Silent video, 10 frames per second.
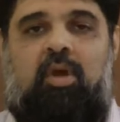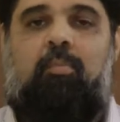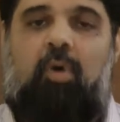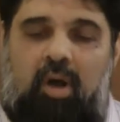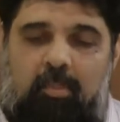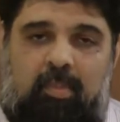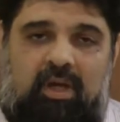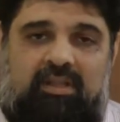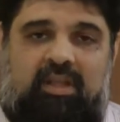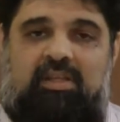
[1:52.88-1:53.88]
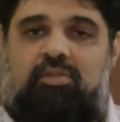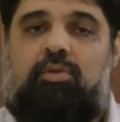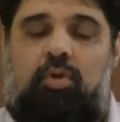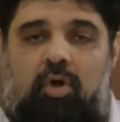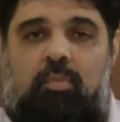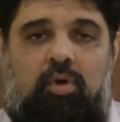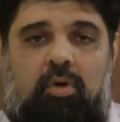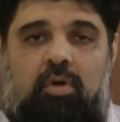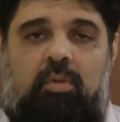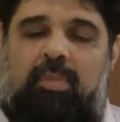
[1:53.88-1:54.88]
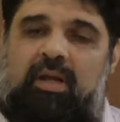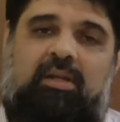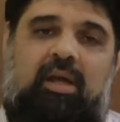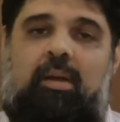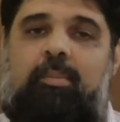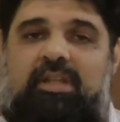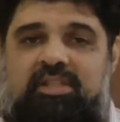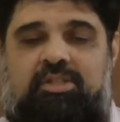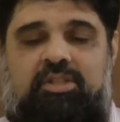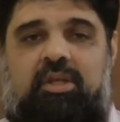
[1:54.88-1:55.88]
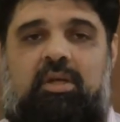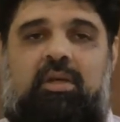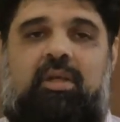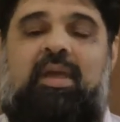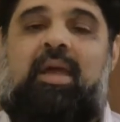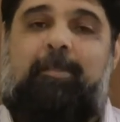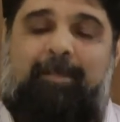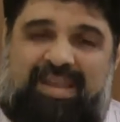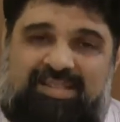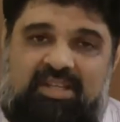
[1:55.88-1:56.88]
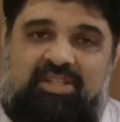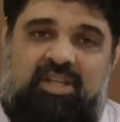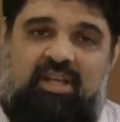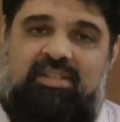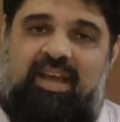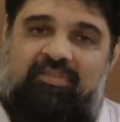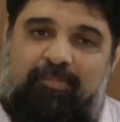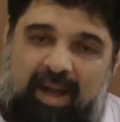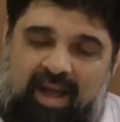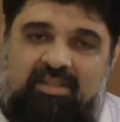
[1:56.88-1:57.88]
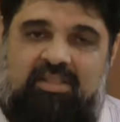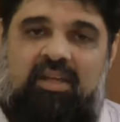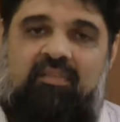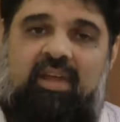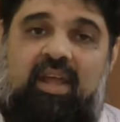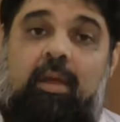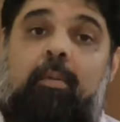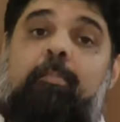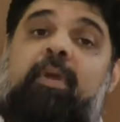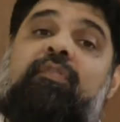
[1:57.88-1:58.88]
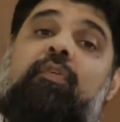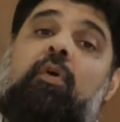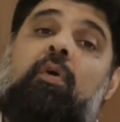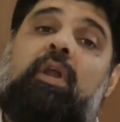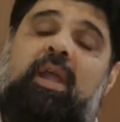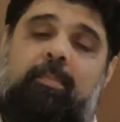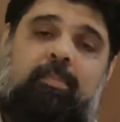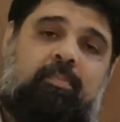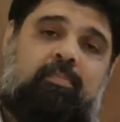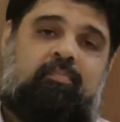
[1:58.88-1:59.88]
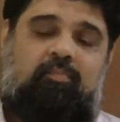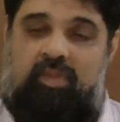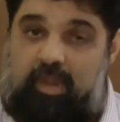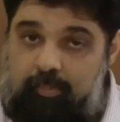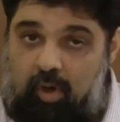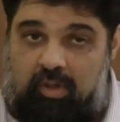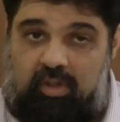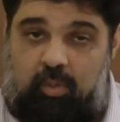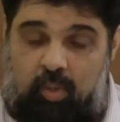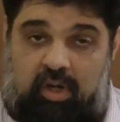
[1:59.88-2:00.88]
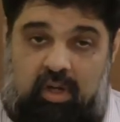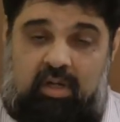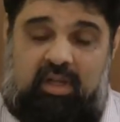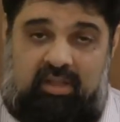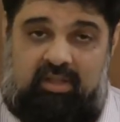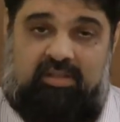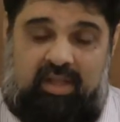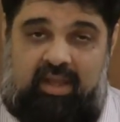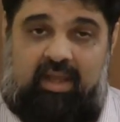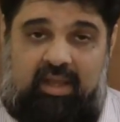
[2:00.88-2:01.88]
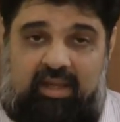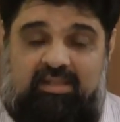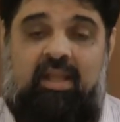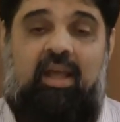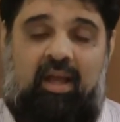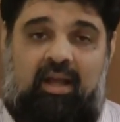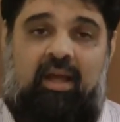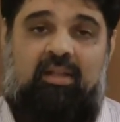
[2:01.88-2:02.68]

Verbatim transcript: Muhammad is no more but a messenger. Messengers have passed away before him. The important word in this ayah is Kad